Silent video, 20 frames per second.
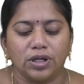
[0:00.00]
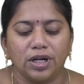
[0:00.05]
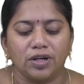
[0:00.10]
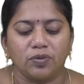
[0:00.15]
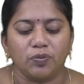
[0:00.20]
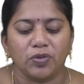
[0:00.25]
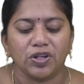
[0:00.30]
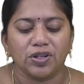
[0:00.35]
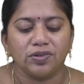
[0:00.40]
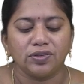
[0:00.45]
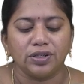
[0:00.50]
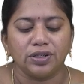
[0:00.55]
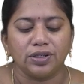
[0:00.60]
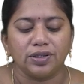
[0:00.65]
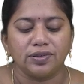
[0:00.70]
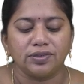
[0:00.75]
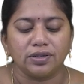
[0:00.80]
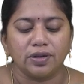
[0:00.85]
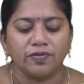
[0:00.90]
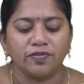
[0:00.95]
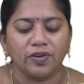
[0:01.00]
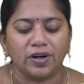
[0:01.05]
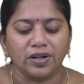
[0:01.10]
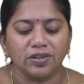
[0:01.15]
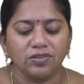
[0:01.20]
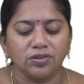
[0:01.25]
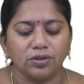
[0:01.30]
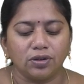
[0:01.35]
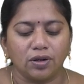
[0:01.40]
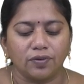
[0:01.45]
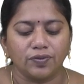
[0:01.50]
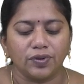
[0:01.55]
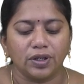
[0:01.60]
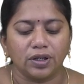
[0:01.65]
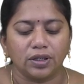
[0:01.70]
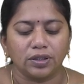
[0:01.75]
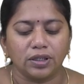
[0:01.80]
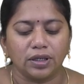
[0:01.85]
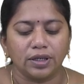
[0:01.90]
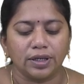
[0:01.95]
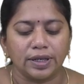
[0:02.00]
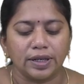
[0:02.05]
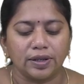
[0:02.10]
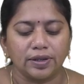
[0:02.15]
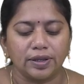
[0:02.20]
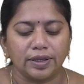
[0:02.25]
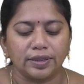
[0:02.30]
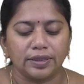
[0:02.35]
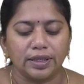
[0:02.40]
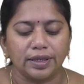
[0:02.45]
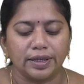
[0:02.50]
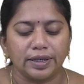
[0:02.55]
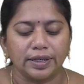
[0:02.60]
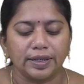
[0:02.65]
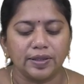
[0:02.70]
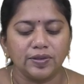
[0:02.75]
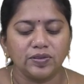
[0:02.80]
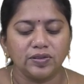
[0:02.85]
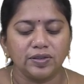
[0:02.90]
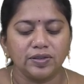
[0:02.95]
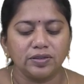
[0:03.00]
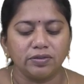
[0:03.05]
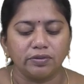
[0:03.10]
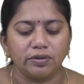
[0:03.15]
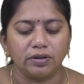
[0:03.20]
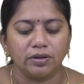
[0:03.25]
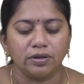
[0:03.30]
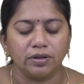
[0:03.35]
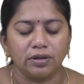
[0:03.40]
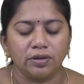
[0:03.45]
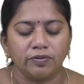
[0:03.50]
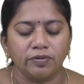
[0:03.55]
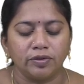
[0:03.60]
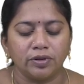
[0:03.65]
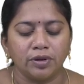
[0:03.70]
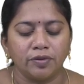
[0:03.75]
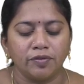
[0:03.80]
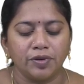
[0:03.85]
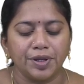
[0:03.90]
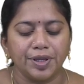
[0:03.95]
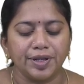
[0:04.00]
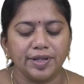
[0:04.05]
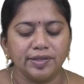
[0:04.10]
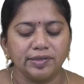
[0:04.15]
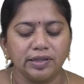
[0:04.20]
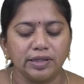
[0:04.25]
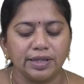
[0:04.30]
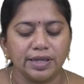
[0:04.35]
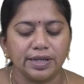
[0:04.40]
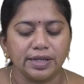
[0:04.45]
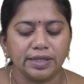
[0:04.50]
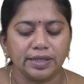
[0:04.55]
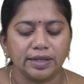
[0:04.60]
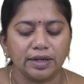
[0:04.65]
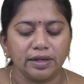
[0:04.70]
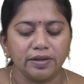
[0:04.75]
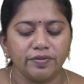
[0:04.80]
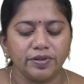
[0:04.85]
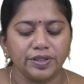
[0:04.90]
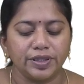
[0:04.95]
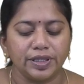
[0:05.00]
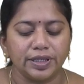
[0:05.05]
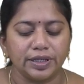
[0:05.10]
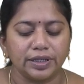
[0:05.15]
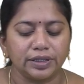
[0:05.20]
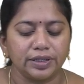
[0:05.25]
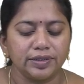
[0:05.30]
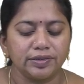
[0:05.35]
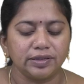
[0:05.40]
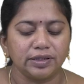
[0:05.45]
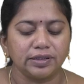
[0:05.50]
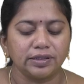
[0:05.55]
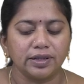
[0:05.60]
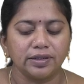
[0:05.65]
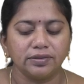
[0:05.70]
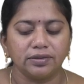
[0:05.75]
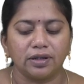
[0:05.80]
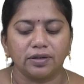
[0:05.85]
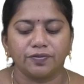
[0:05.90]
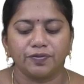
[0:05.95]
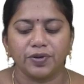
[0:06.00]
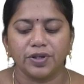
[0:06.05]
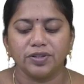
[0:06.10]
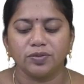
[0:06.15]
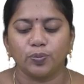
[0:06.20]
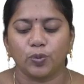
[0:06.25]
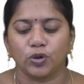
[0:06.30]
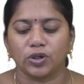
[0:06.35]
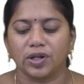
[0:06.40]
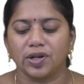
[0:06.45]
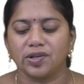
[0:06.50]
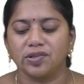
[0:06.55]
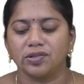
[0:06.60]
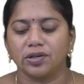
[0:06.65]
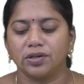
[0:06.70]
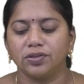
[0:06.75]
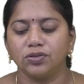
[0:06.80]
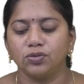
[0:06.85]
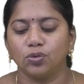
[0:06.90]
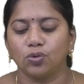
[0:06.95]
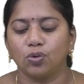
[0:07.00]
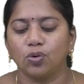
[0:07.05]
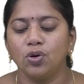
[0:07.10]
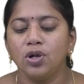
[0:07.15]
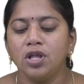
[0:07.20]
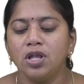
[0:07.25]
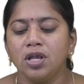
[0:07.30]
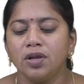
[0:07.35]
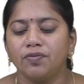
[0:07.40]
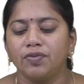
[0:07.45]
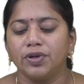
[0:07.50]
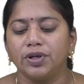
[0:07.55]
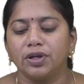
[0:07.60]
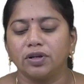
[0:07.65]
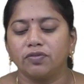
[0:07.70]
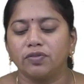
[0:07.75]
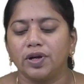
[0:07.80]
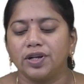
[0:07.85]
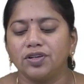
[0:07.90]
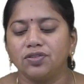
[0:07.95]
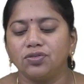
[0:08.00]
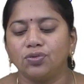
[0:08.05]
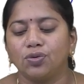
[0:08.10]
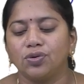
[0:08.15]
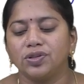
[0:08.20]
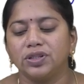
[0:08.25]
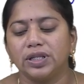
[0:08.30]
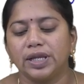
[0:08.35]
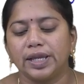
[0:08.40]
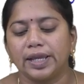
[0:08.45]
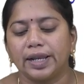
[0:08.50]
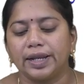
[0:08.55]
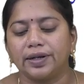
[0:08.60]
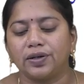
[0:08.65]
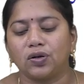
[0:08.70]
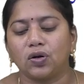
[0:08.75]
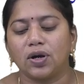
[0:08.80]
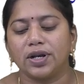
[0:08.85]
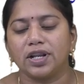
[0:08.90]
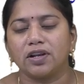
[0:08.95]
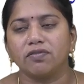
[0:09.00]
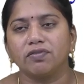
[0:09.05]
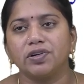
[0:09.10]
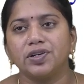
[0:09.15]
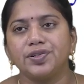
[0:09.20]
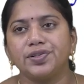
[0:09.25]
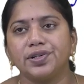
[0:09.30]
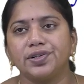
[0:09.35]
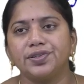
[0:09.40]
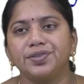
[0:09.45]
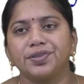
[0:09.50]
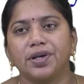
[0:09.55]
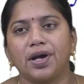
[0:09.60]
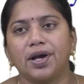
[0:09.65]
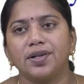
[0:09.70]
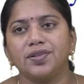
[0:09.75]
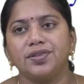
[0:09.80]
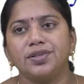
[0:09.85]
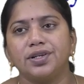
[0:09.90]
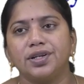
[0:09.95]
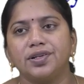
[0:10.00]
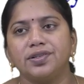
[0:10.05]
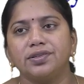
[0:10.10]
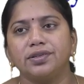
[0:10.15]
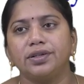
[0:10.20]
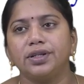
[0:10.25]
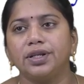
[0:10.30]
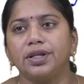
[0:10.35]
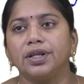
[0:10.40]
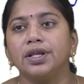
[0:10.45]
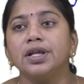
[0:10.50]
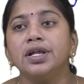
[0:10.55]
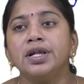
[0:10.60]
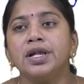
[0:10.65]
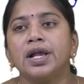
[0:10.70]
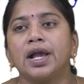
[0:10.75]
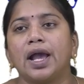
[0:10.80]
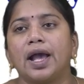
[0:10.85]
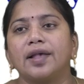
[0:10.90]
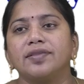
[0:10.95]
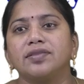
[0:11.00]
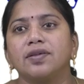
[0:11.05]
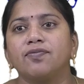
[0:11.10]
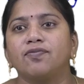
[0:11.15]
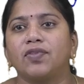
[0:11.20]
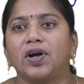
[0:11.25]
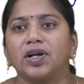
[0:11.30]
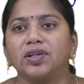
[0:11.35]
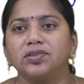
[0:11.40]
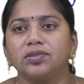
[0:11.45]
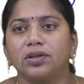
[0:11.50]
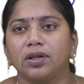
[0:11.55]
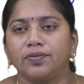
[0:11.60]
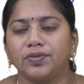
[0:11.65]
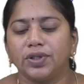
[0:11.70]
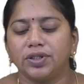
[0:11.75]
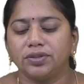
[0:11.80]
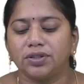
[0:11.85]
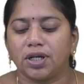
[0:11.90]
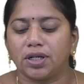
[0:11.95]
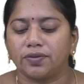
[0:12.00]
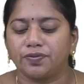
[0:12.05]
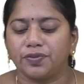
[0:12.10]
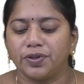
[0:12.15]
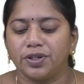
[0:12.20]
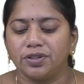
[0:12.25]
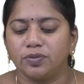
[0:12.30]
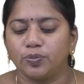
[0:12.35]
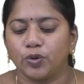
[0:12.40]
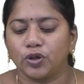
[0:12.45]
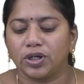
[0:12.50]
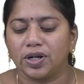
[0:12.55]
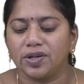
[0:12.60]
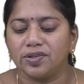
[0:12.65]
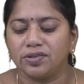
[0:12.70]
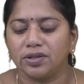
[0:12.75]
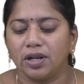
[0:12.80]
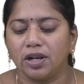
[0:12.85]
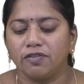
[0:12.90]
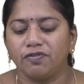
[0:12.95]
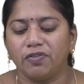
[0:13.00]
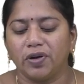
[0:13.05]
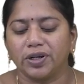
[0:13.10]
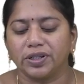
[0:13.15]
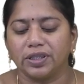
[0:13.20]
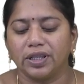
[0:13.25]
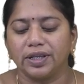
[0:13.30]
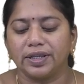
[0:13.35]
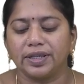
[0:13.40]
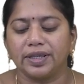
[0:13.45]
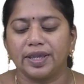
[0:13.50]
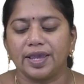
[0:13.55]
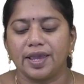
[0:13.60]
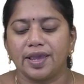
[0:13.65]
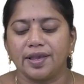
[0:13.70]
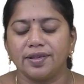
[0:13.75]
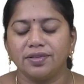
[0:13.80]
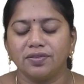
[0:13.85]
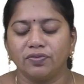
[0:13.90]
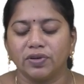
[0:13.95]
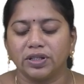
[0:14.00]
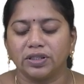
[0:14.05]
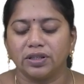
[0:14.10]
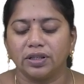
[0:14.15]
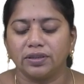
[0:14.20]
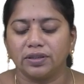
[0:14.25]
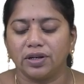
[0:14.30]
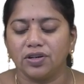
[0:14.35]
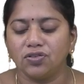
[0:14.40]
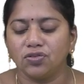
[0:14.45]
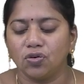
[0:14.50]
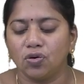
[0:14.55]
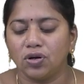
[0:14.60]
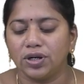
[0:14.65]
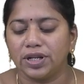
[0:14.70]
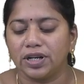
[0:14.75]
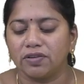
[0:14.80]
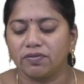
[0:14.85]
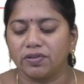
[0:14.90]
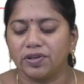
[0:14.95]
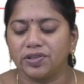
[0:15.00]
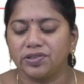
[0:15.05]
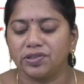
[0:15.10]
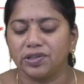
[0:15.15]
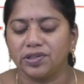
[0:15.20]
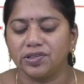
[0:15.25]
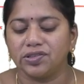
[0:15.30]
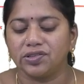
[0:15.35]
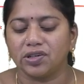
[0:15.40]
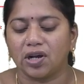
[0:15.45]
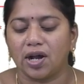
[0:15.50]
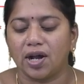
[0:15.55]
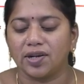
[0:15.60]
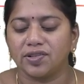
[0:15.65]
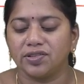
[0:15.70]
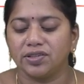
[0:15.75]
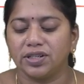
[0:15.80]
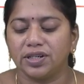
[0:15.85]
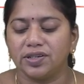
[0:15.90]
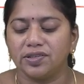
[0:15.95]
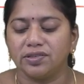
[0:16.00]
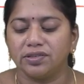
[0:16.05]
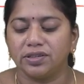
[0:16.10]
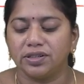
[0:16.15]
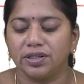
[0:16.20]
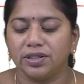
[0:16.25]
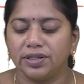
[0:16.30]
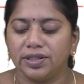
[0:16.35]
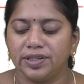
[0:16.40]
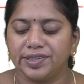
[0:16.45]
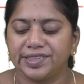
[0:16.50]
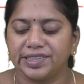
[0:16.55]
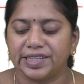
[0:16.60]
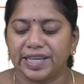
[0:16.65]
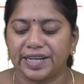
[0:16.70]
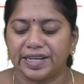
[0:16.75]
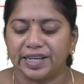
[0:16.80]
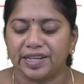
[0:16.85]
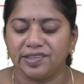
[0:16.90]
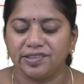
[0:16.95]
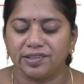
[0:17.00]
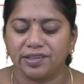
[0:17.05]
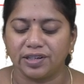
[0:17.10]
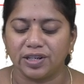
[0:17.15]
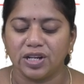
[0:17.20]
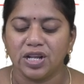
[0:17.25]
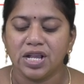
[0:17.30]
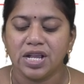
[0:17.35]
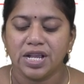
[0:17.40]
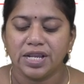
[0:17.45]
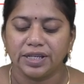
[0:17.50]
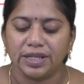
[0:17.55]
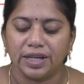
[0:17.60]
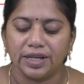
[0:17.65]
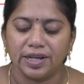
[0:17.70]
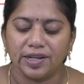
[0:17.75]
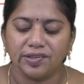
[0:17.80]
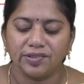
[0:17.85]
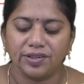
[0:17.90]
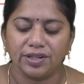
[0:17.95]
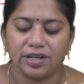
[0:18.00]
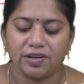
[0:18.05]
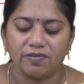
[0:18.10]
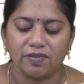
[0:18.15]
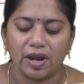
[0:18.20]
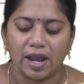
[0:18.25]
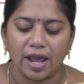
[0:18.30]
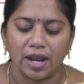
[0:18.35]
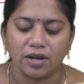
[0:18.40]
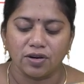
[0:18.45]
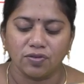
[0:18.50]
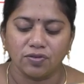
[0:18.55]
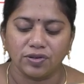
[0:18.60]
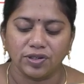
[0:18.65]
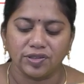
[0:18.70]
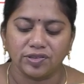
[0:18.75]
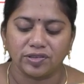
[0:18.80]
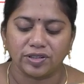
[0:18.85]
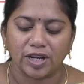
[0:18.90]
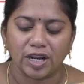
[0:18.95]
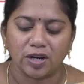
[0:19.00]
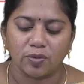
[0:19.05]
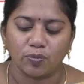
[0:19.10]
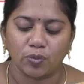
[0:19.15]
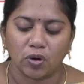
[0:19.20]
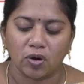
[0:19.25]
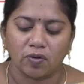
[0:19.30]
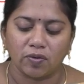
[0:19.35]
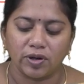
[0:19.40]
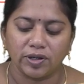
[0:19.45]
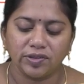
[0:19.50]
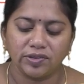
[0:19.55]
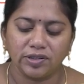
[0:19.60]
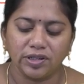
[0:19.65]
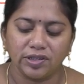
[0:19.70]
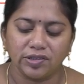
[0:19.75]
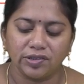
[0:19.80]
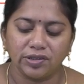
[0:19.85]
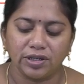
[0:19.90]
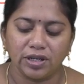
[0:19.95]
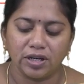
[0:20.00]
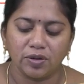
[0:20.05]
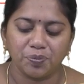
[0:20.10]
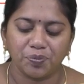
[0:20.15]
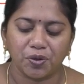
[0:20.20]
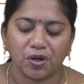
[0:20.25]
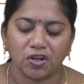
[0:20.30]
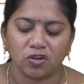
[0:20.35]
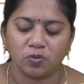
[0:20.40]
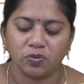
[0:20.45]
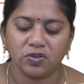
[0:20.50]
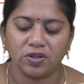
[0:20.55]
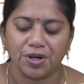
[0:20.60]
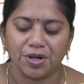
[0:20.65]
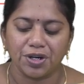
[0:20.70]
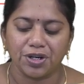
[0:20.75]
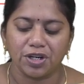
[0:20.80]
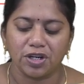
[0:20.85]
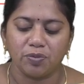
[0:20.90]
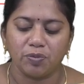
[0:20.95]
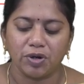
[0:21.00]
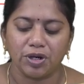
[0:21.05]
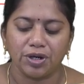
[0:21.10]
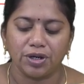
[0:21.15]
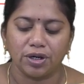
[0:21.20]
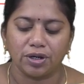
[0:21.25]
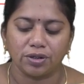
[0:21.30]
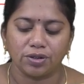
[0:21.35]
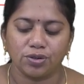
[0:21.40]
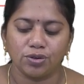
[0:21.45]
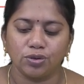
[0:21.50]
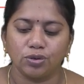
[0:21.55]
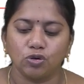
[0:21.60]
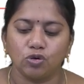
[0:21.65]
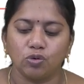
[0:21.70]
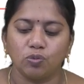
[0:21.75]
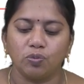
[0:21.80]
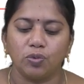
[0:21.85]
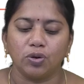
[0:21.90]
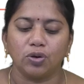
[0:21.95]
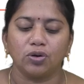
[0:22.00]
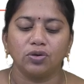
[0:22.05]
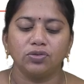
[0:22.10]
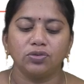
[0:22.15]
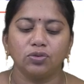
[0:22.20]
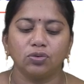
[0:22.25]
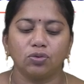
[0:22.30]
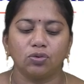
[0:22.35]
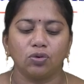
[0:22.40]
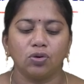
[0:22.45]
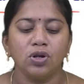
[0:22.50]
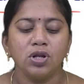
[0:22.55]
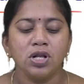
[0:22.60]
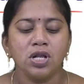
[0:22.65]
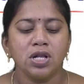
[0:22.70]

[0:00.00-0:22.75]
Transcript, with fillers: that means it is a function of the the, the N S is varies linearly with increasing the surface potential. So figure one shows the electron inversion charge density as a function of the surface potential for the case when the threshold inversion charge density is N H T. N H T value is ten power sixteen per centimeter cube. So